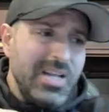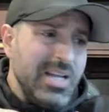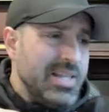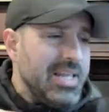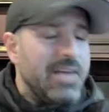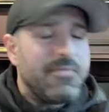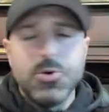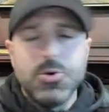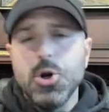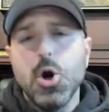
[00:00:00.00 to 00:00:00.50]

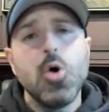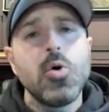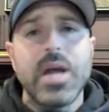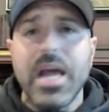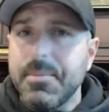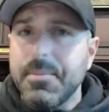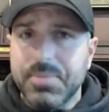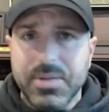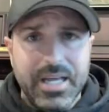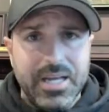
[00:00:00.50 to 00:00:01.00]
They have no
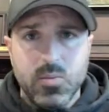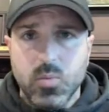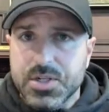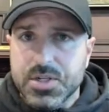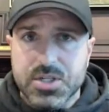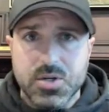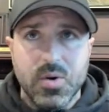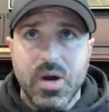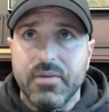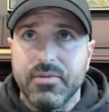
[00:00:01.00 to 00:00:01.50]
game plan
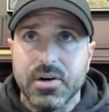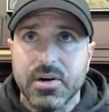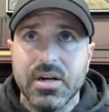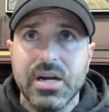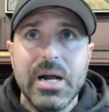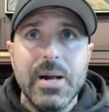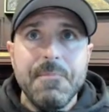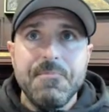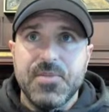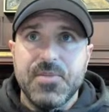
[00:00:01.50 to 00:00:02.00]
whatsoever.
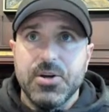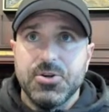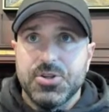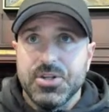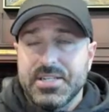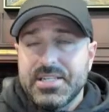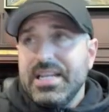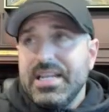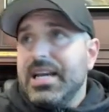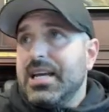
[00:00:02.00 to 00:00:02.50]
They're
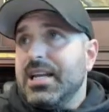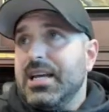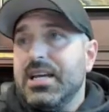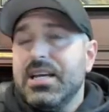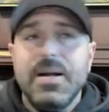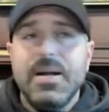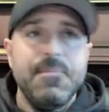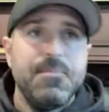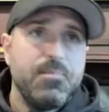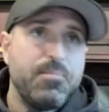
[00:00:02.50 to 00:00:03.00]
just in
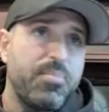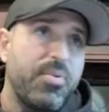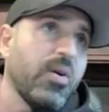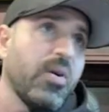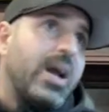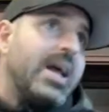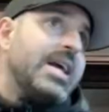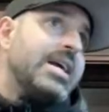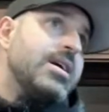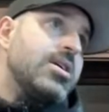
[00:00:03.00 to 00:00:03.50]
it,
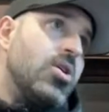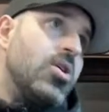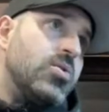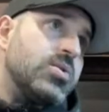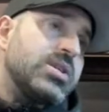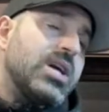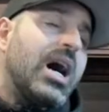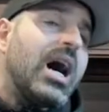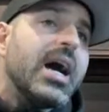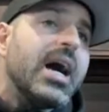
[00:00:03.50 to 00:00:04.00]
praying it
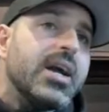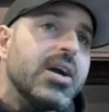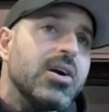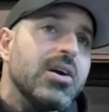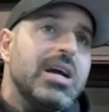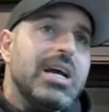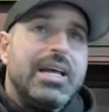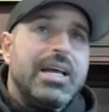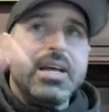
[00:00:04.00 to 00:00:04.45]
goes higher.